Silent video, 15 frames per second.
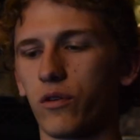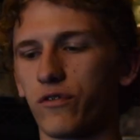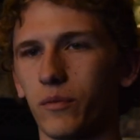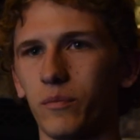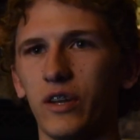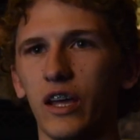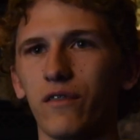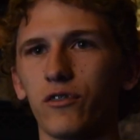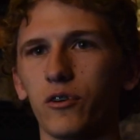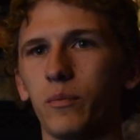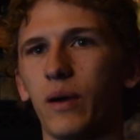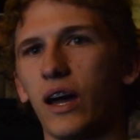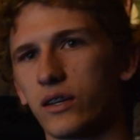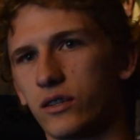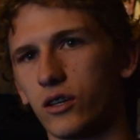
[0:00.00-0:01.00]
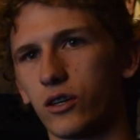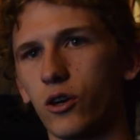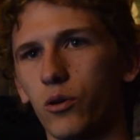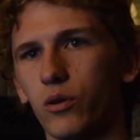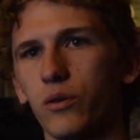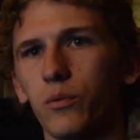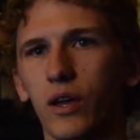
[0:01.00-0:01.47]
from Denver back to
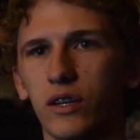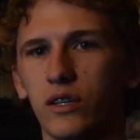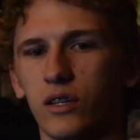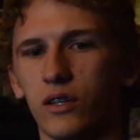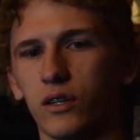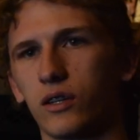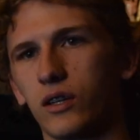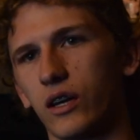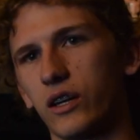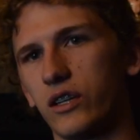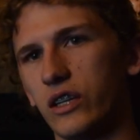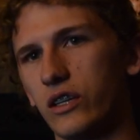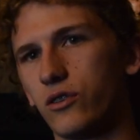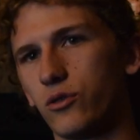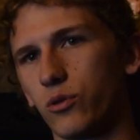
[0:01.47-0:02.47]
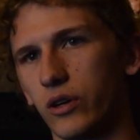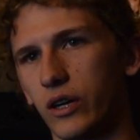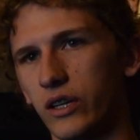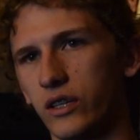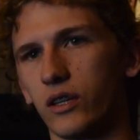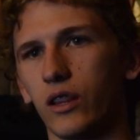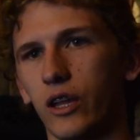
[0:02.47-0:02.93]
Cody, we had to kind of detour
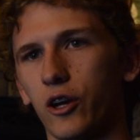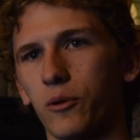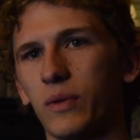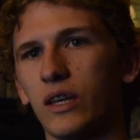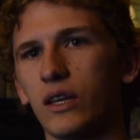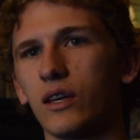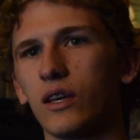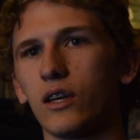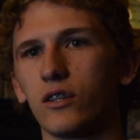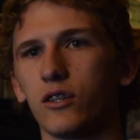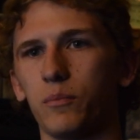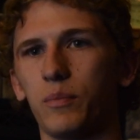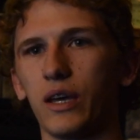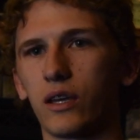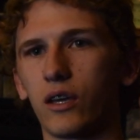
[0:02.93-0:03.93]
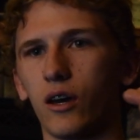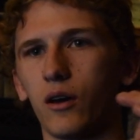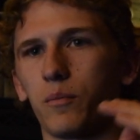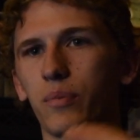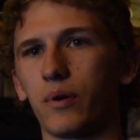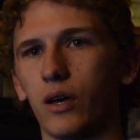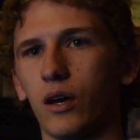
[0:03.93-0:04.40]
into Laramie to pick
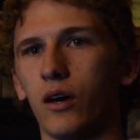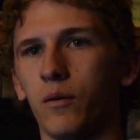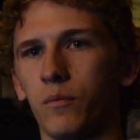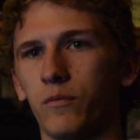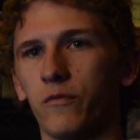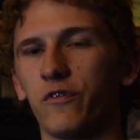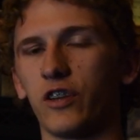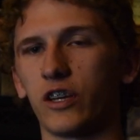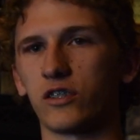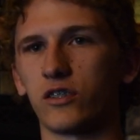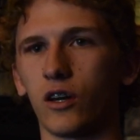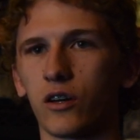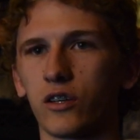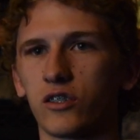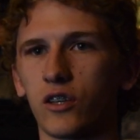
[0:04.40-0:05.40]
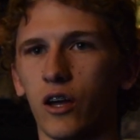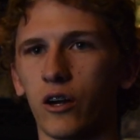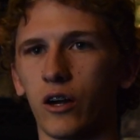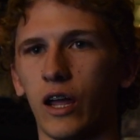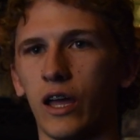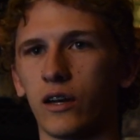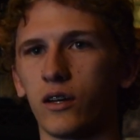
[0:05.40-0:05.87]
up Flick's youngest
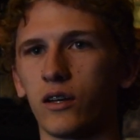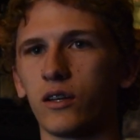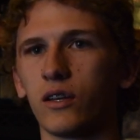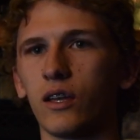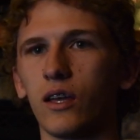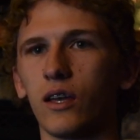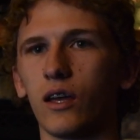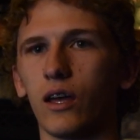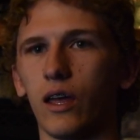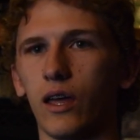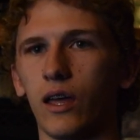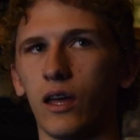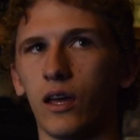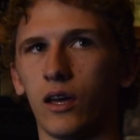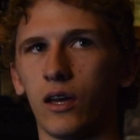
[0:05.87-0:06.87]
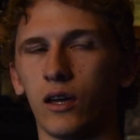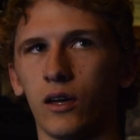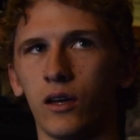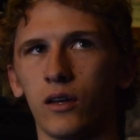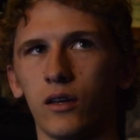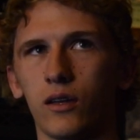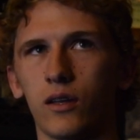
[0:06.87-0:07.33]
daughter, Anna.
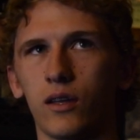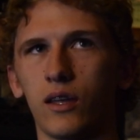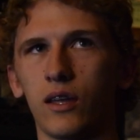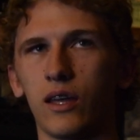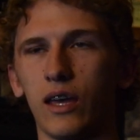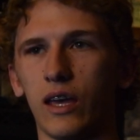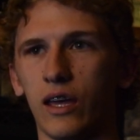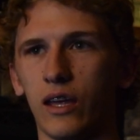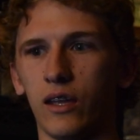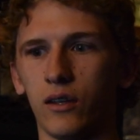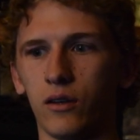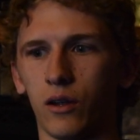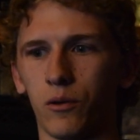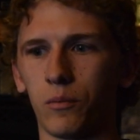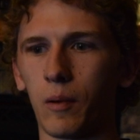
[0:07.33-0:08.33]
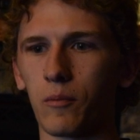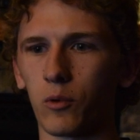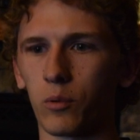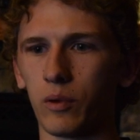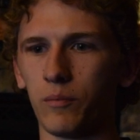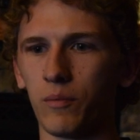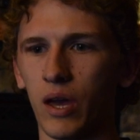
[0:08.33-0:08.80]
And I remember
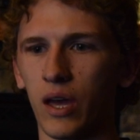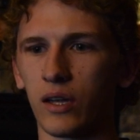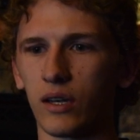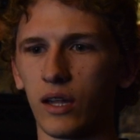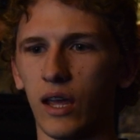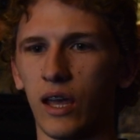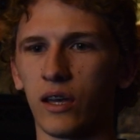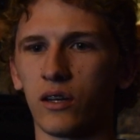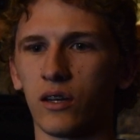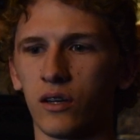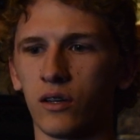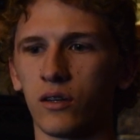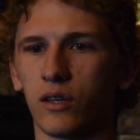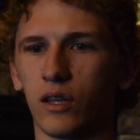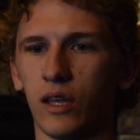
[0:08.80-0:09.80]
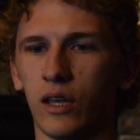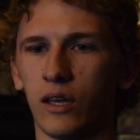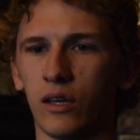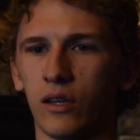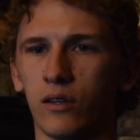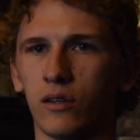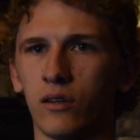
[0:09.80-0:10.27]
we met Anna
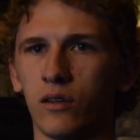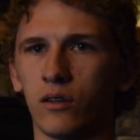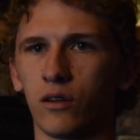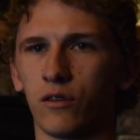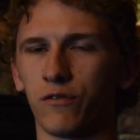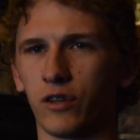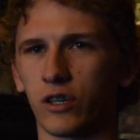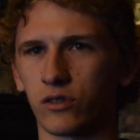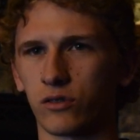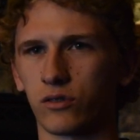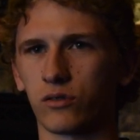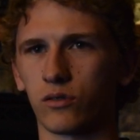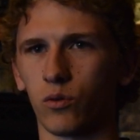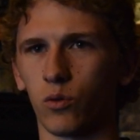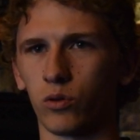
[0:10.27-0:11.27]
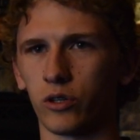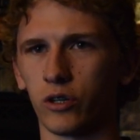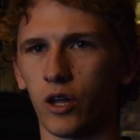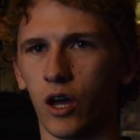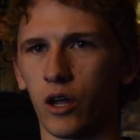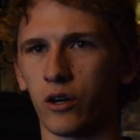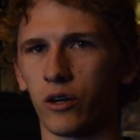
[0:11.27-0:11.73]
and Flick's older
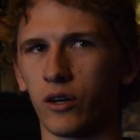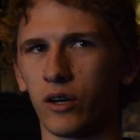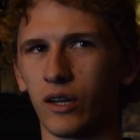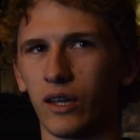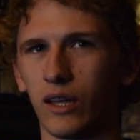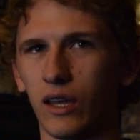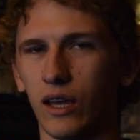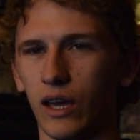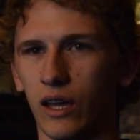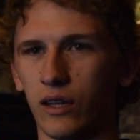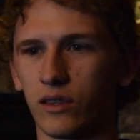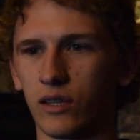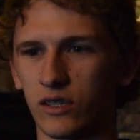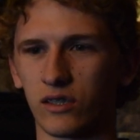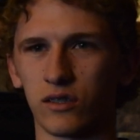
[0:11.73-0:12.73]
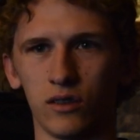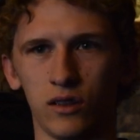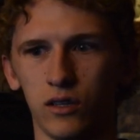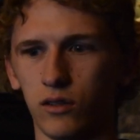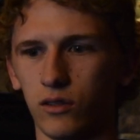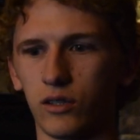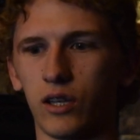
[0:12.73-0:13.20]
daughter at this
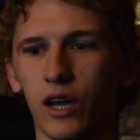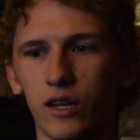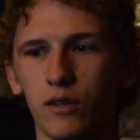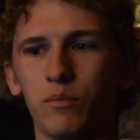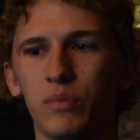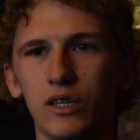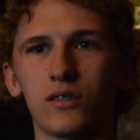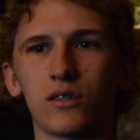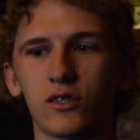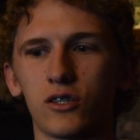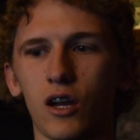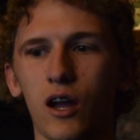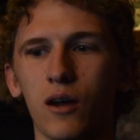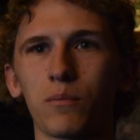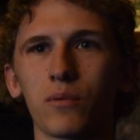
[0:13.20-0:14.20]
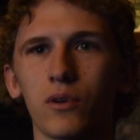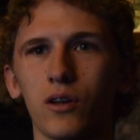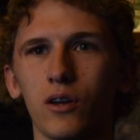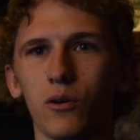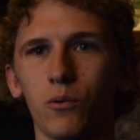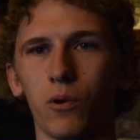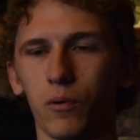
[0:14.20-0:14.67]
little tiny pizza shop
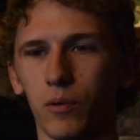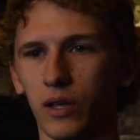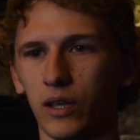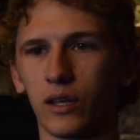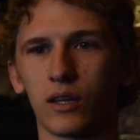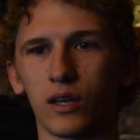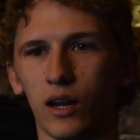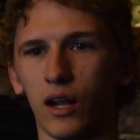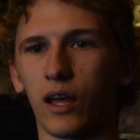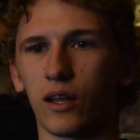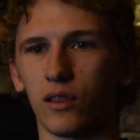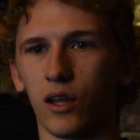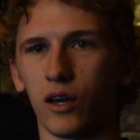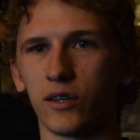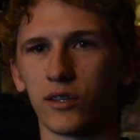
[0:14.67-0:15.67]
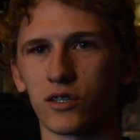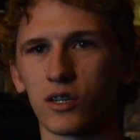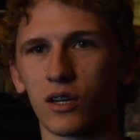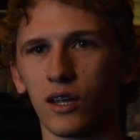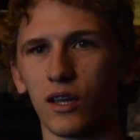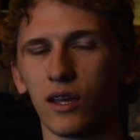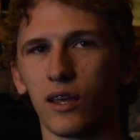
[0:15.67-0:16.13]
where we kind of had lunch.
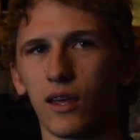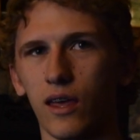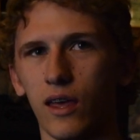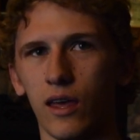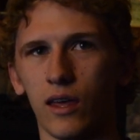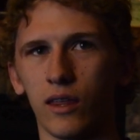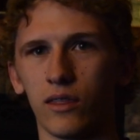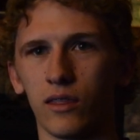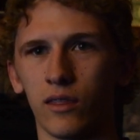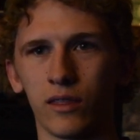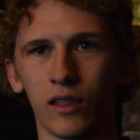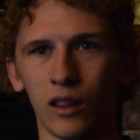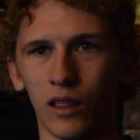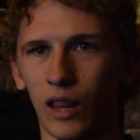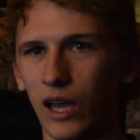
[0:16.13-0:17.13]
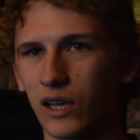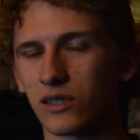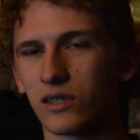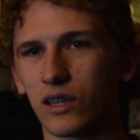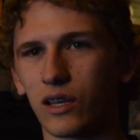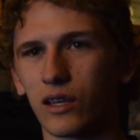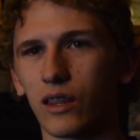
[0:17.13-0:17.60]
And the
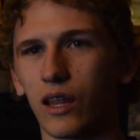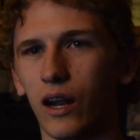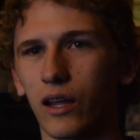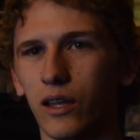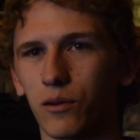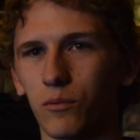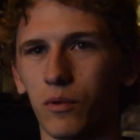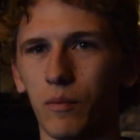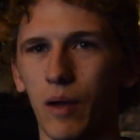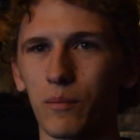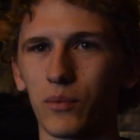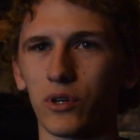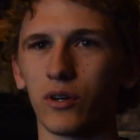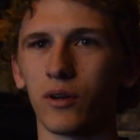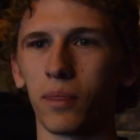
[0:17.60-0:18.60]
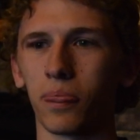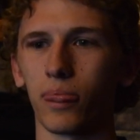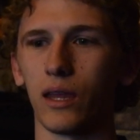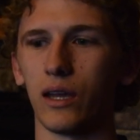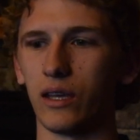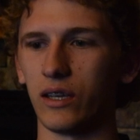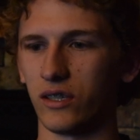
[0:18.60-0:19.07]
last thing that I can remember
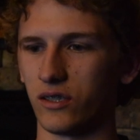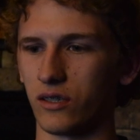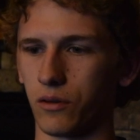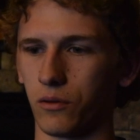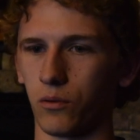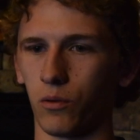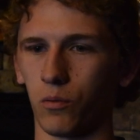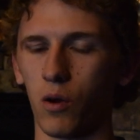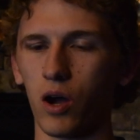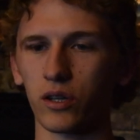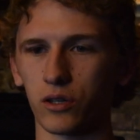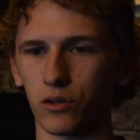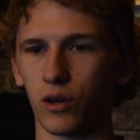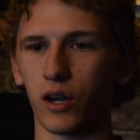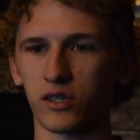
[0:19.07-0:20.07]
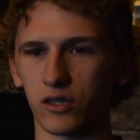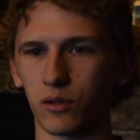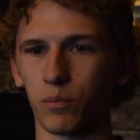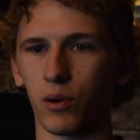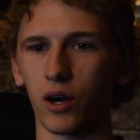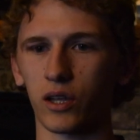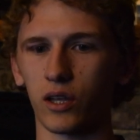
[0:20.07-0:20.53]
is walked across the
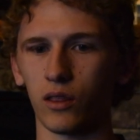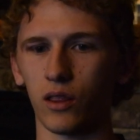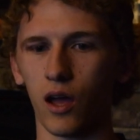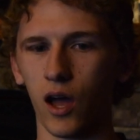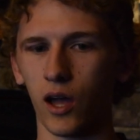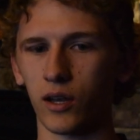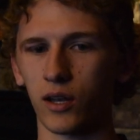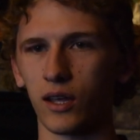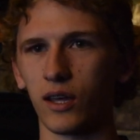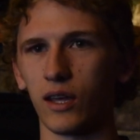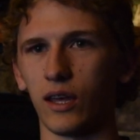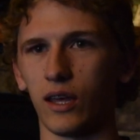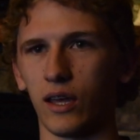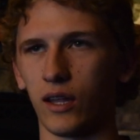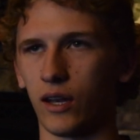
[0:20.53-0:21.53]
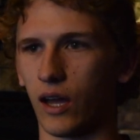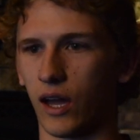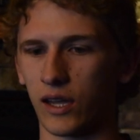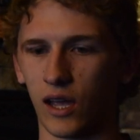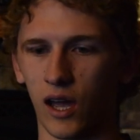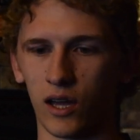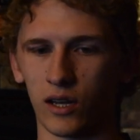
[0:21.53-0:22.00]
parking lot, and I
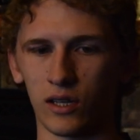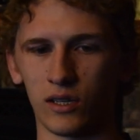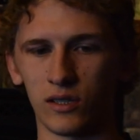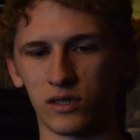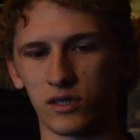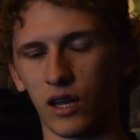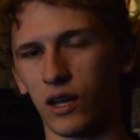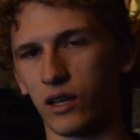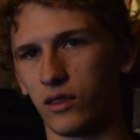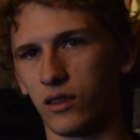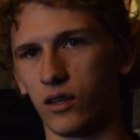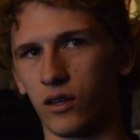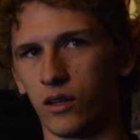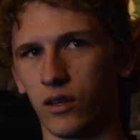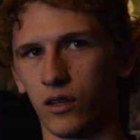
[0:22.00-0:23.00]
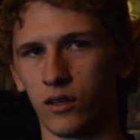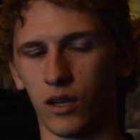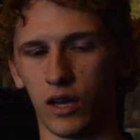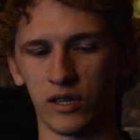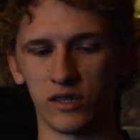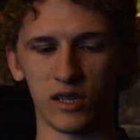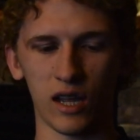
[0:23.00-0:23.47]
got inside
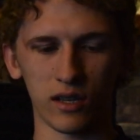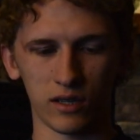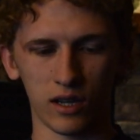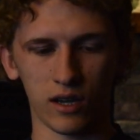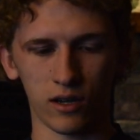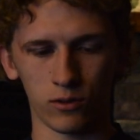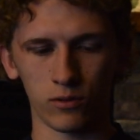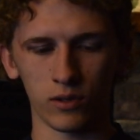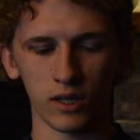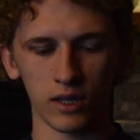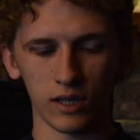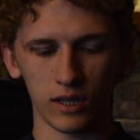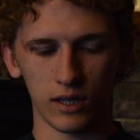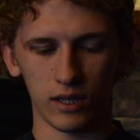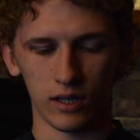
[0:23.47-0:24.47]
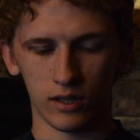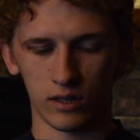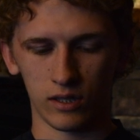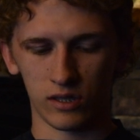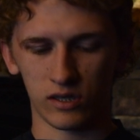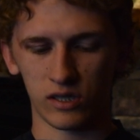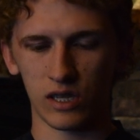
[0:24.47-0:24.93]
I sat down in
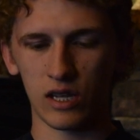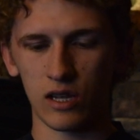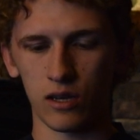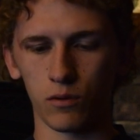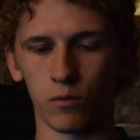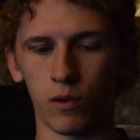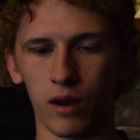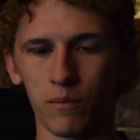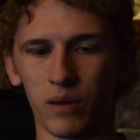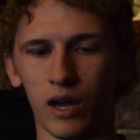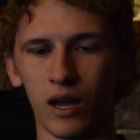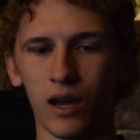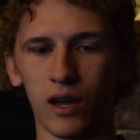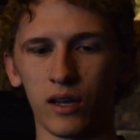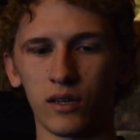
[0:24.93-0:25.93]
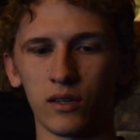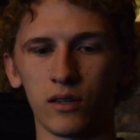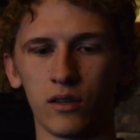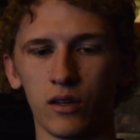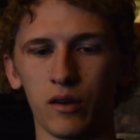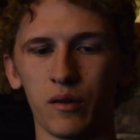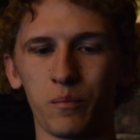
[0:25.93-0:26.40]
the seat right behind
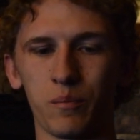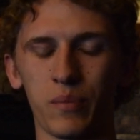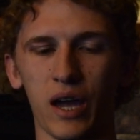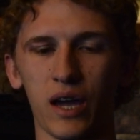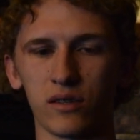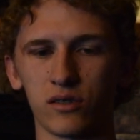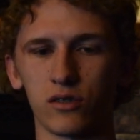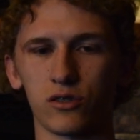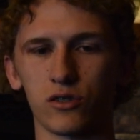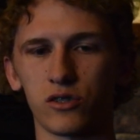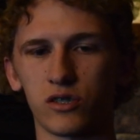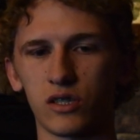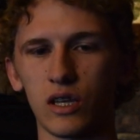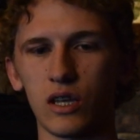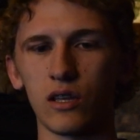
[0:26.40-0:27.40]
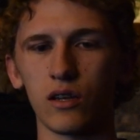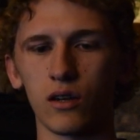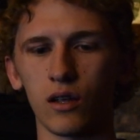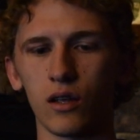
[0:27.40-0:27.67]
the passenger seat,